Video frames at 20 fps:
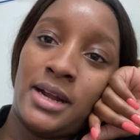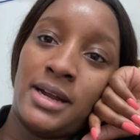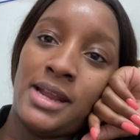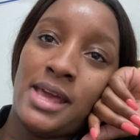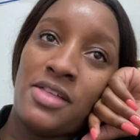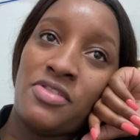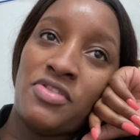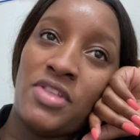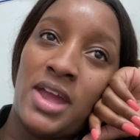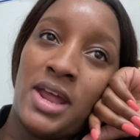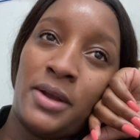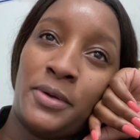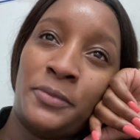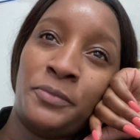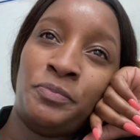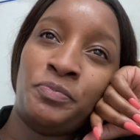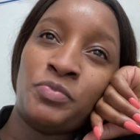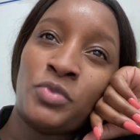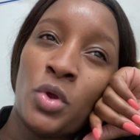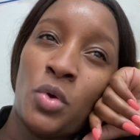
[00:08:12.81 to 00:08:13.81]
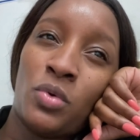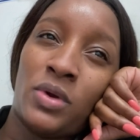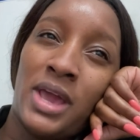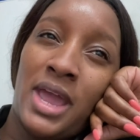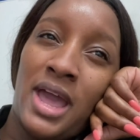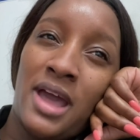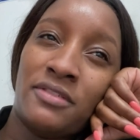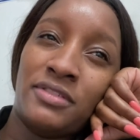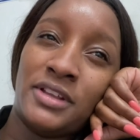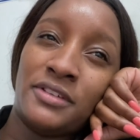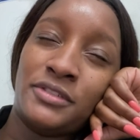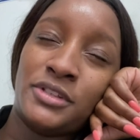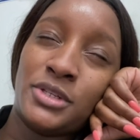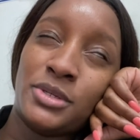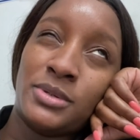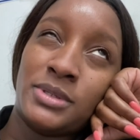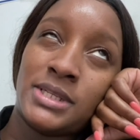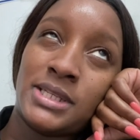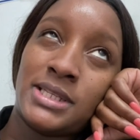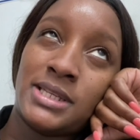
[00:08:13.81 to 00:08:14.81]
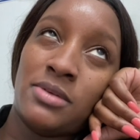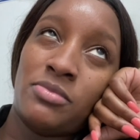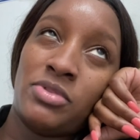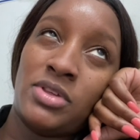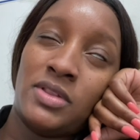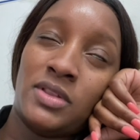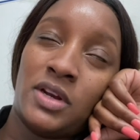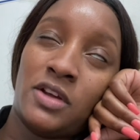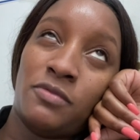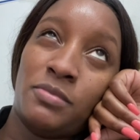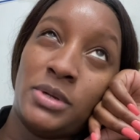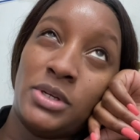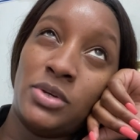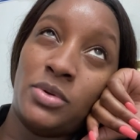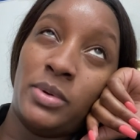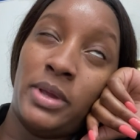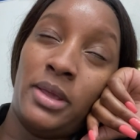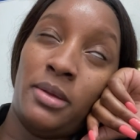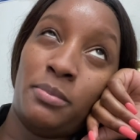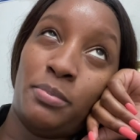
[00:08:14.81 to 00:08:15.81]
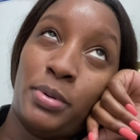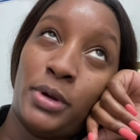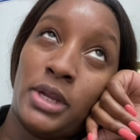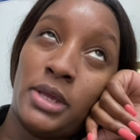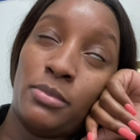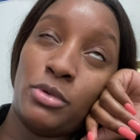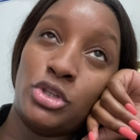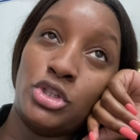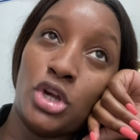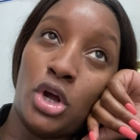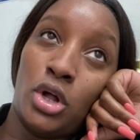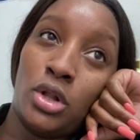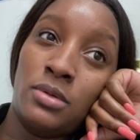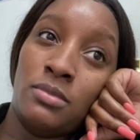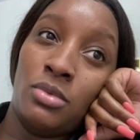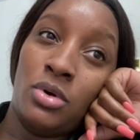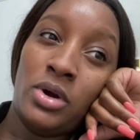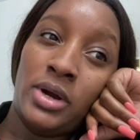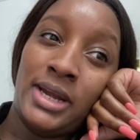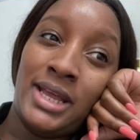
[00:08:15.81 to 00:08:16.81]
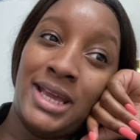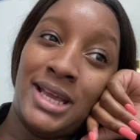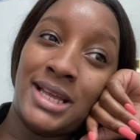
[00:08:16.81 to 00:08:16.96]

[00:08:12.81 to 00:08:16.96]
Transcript: And then what I have left to do is the same thing that I've been doing pretty much all morning.